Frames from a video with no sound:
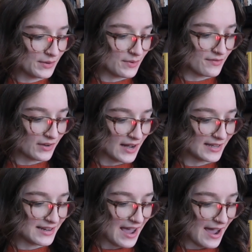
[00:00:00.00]
We've got
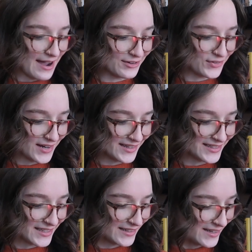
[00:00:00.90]
an
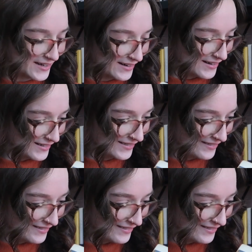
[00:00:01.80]
address in here.